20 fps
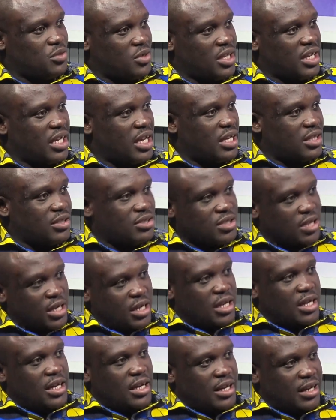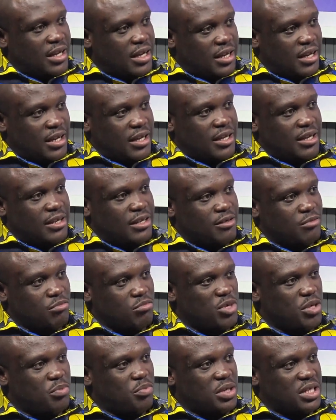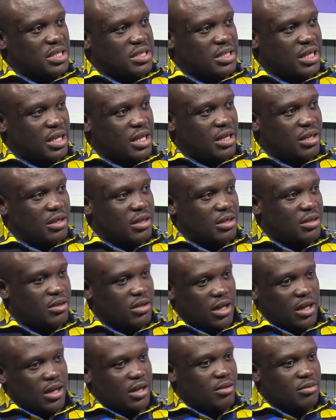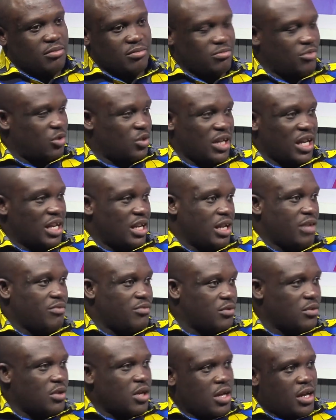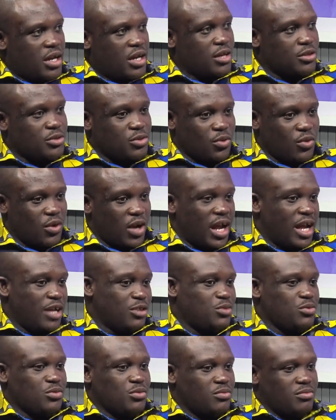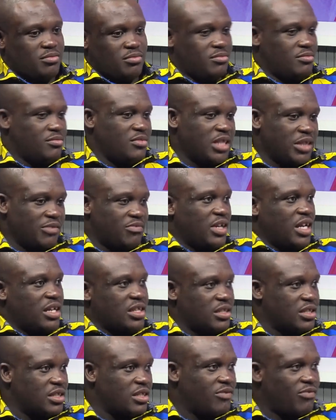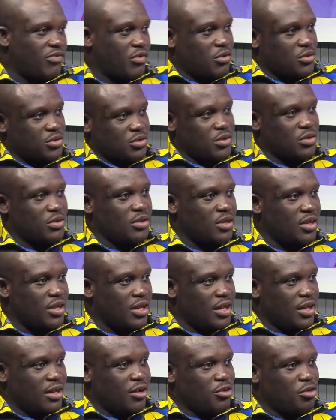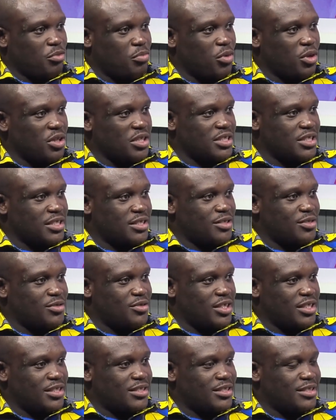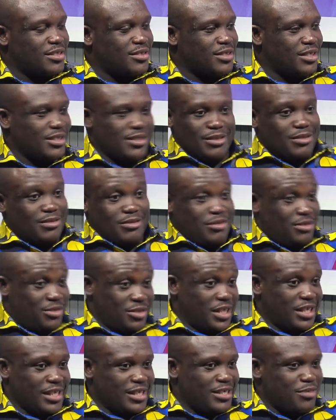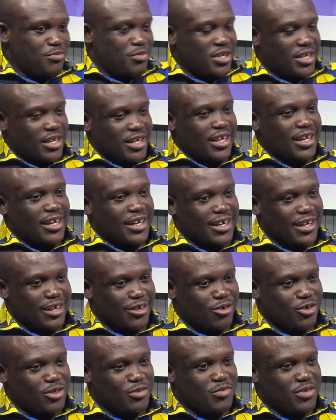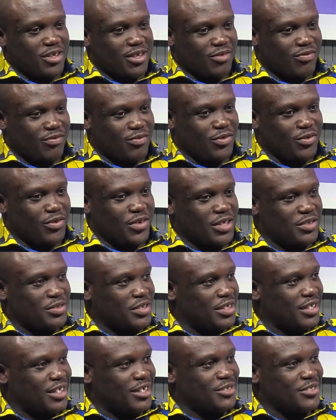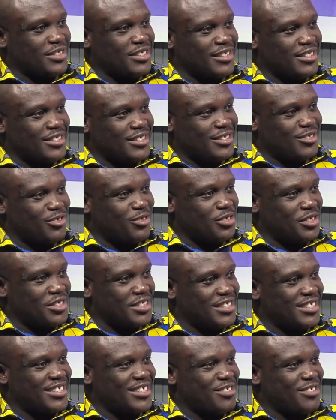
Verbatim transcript: to engage uh, me per se uh, on that level. And so I had to leave that and then focus on on the politics straight, st strictly speaking. Uh, cost me a few hundred thousand dollars.